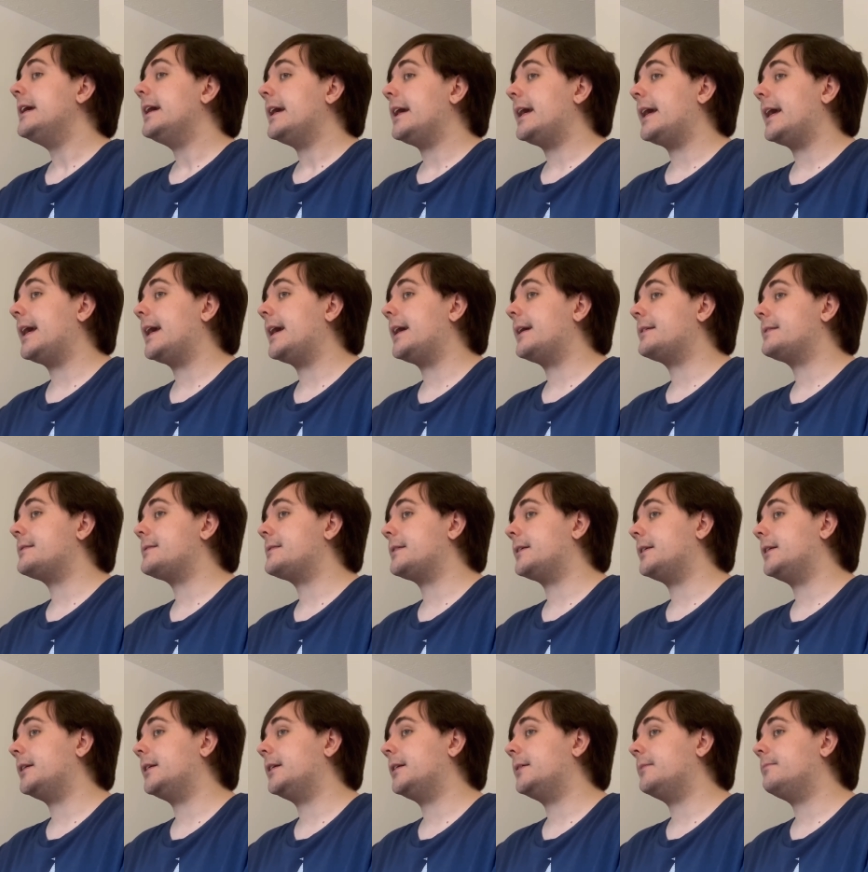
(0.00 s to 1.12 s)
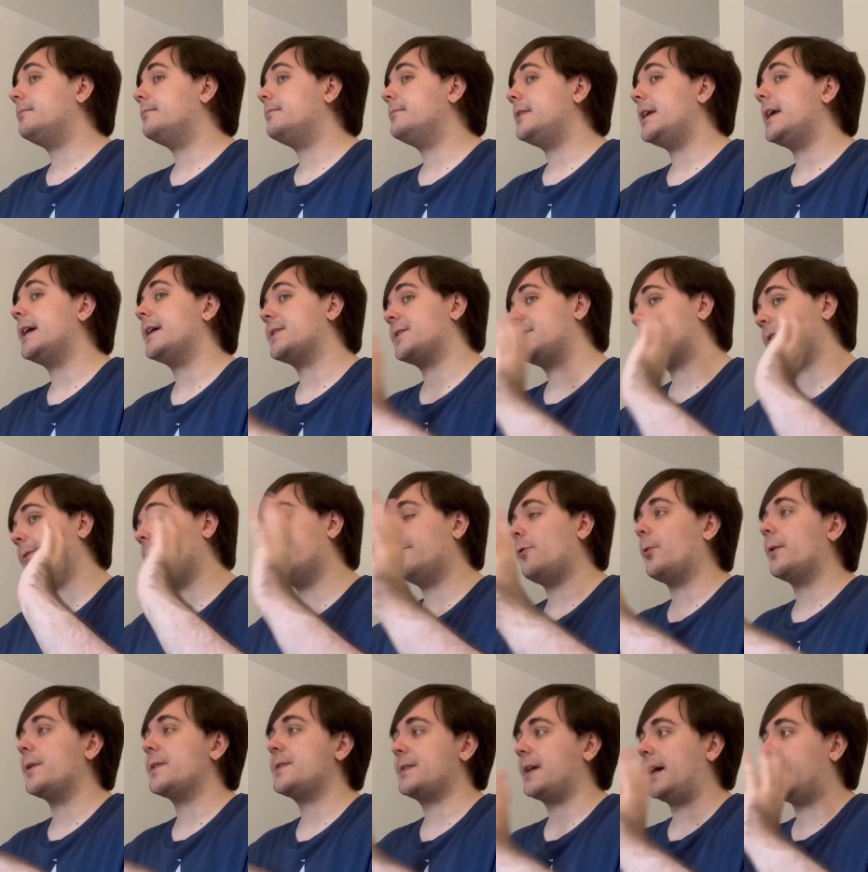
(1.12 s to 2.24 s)
and um, yeah, so of
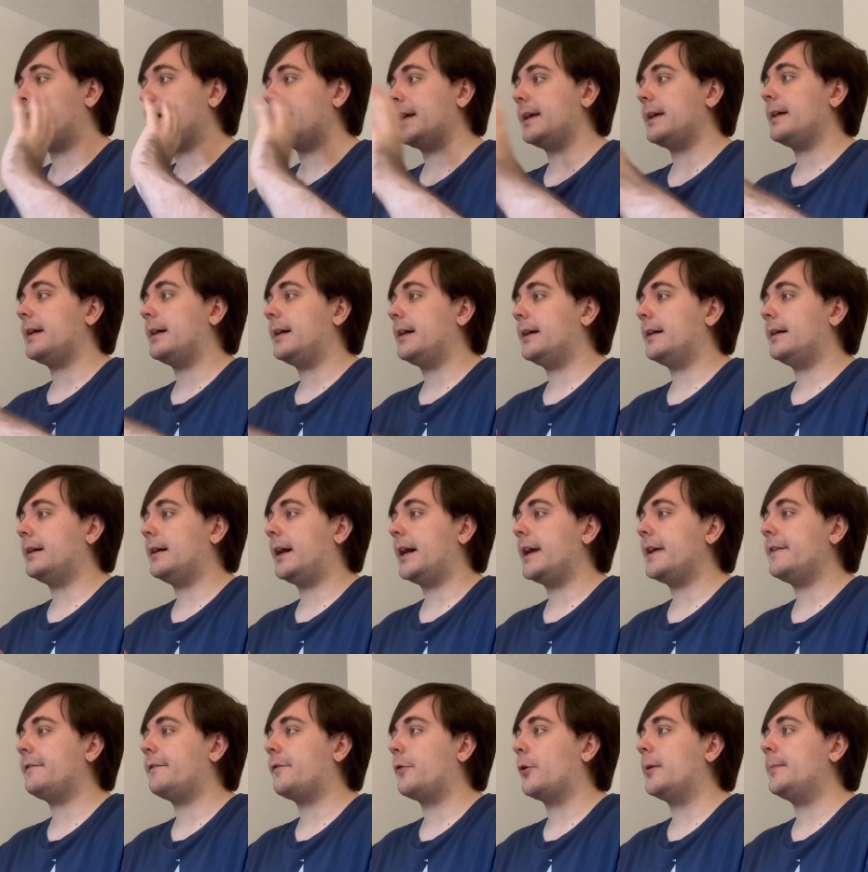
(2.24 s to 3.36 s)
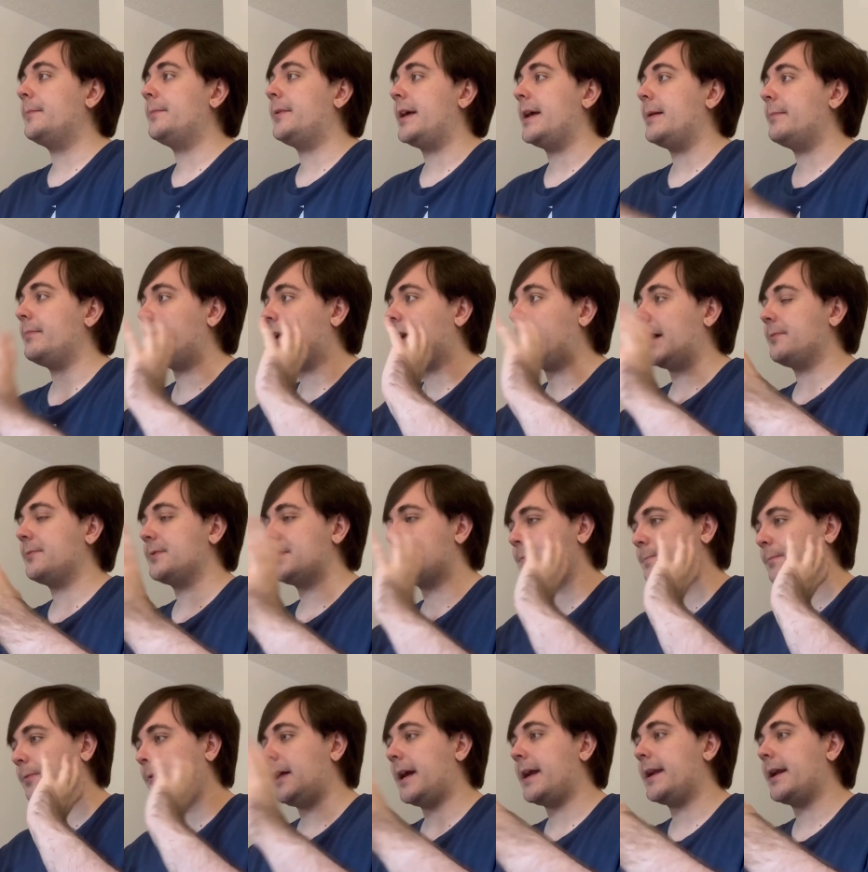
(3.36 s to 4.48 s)
course I I informed him that I was
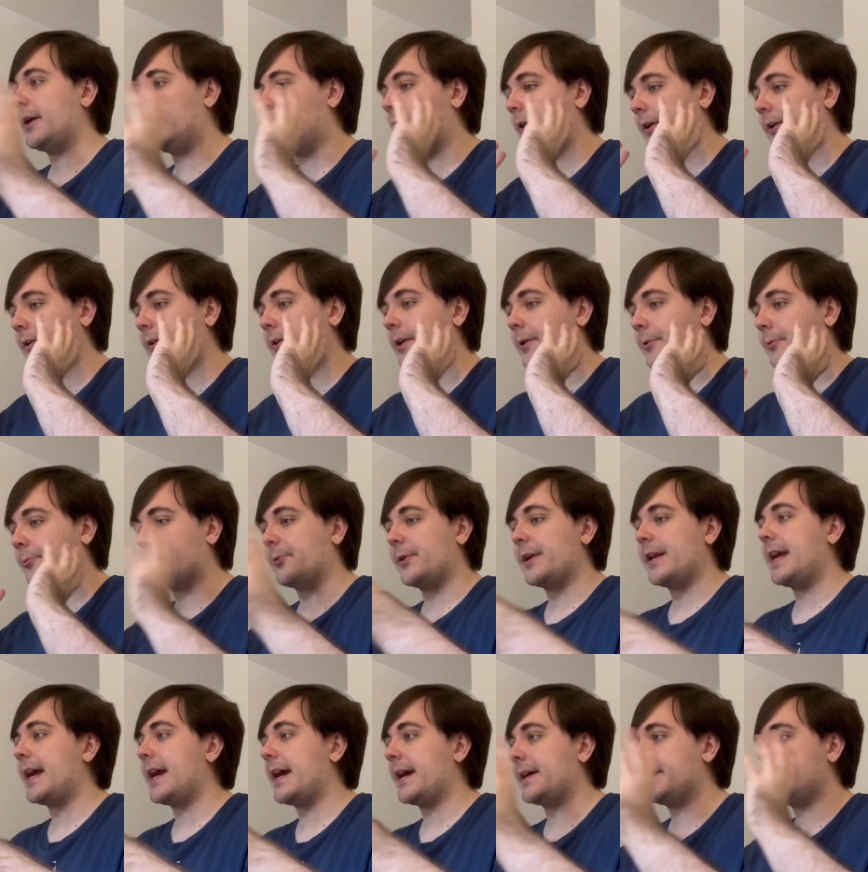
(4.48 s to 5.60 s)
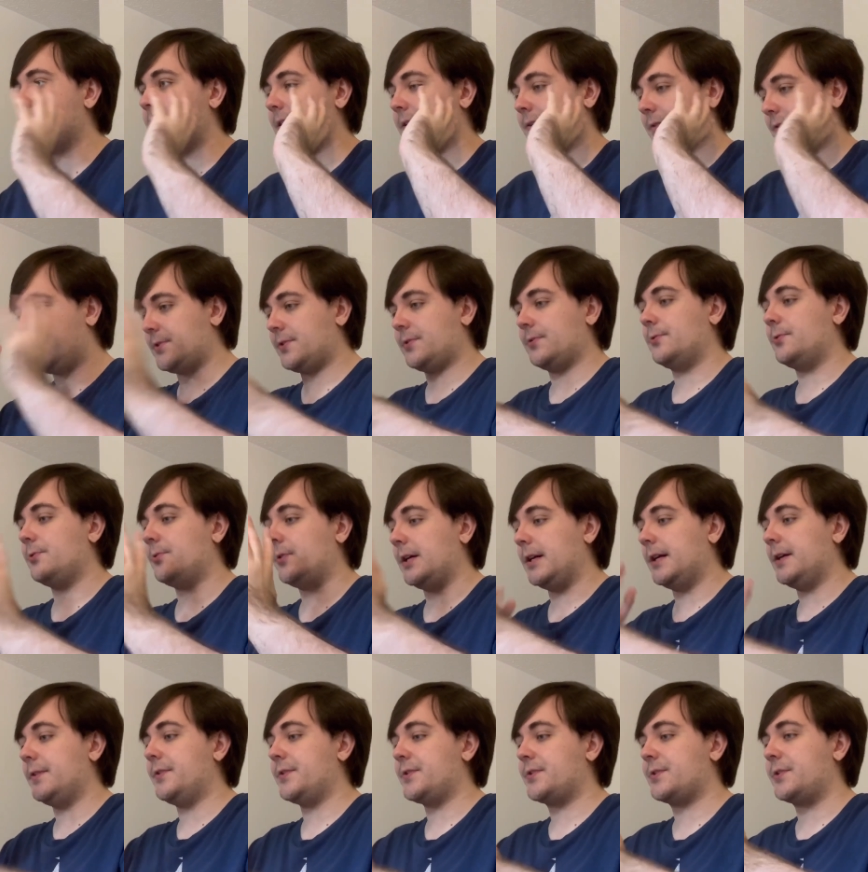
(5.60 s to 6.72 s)
planning on reacting to
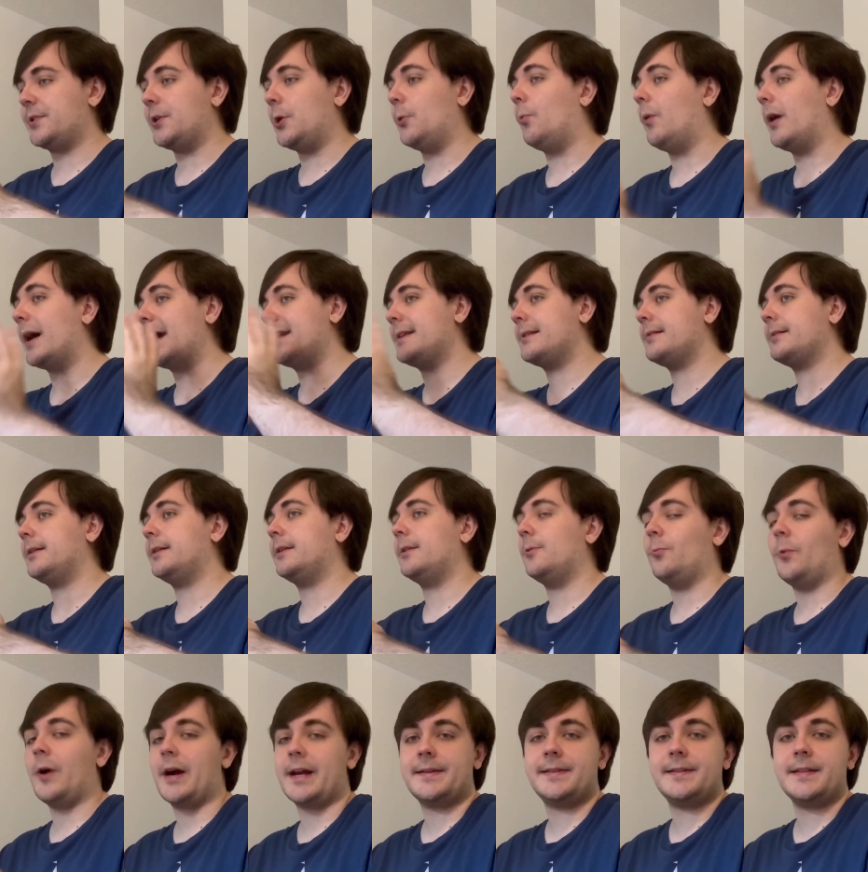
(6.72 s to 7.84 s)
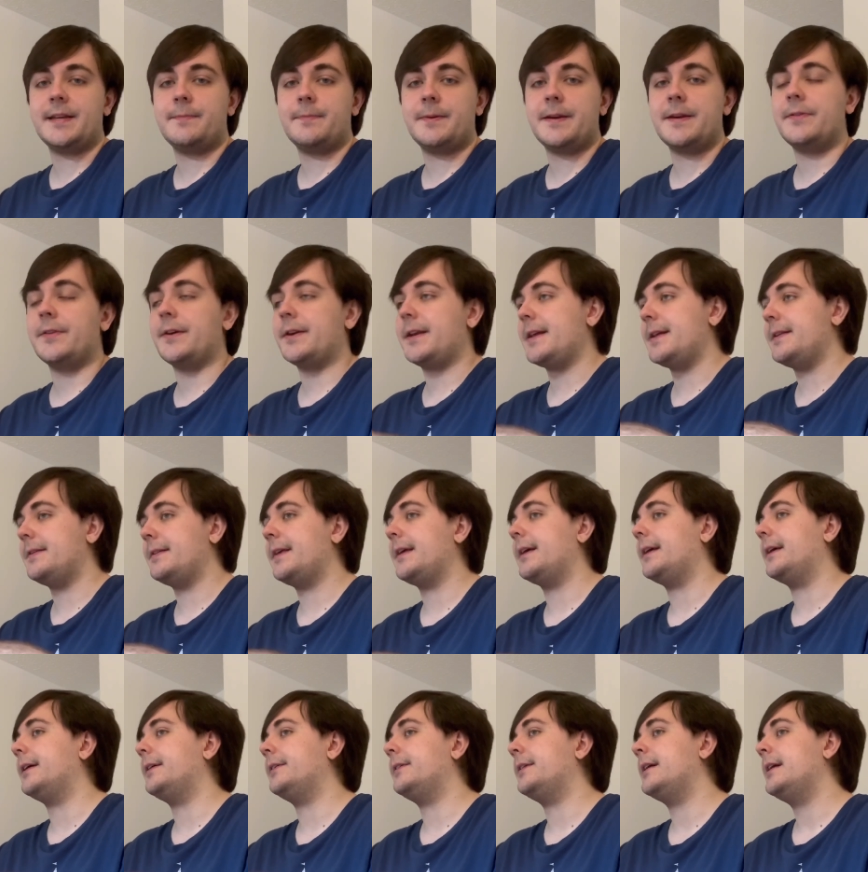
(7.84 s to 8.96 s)
uh, the Snow White uh, YTP that he
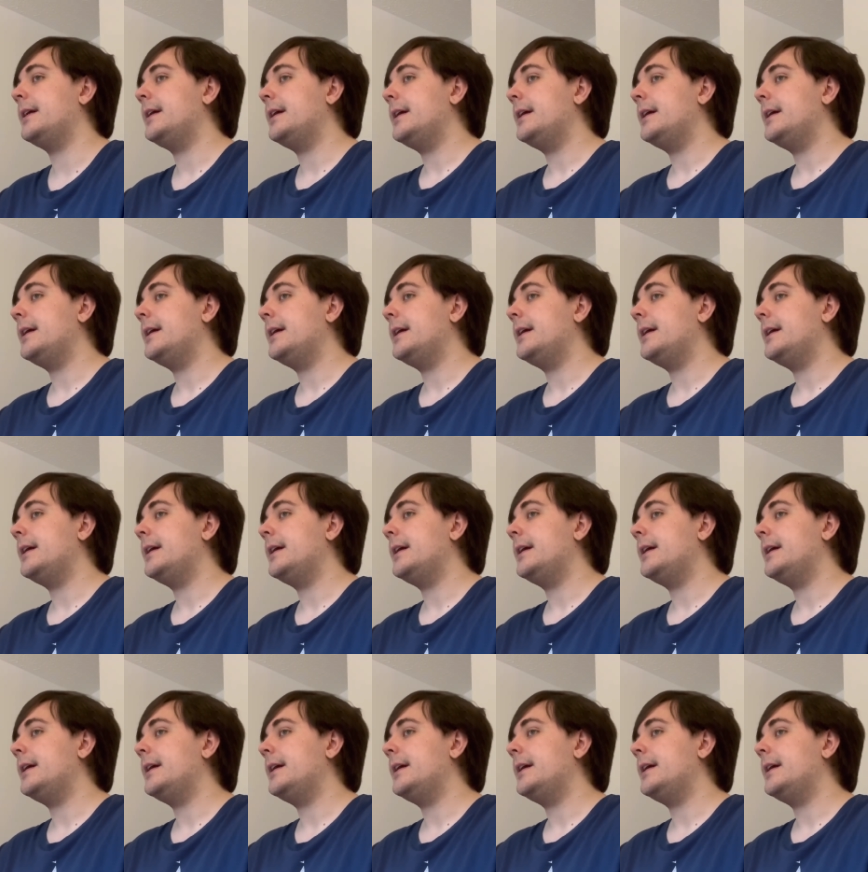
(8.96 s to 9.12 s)
did.